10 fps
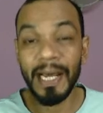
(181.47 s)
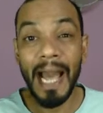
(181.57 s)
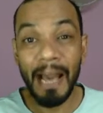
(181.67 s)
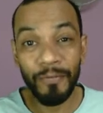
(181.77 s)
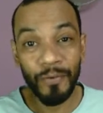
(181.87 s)

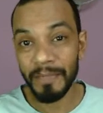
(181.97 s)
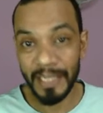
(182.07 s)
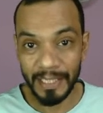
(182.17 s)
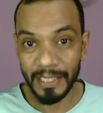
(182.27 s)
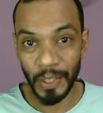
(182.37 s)

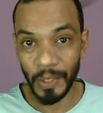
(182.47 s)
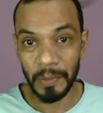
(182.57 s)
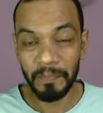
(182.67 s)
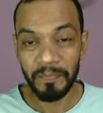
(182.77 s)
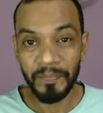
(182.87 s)
Afro-American
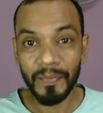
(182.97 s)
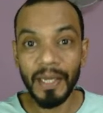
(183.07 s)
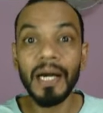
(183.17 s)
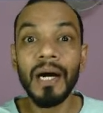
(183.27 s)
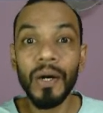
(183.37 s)
girl
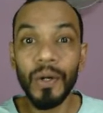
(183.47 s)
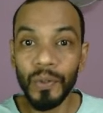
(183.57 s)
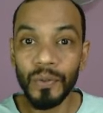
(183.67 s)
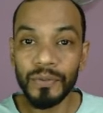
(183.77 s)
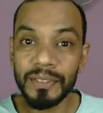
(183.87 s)

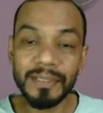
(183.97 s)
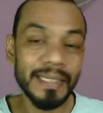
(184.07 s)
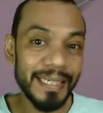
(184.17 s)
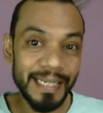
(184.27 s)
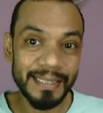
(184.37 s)
whose
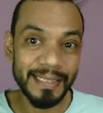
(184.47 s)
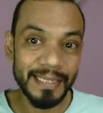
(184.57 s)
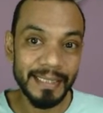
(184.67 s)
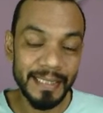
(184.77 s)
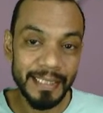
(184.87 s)

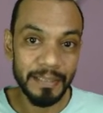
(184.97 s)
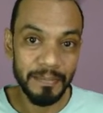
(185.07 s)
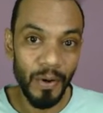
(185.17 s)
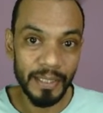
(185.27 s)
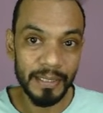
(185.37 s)
innocence is
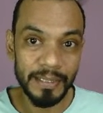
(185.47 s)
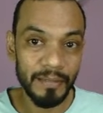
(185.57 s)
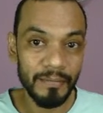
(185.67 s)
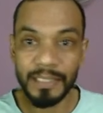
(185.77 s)
spoiled when she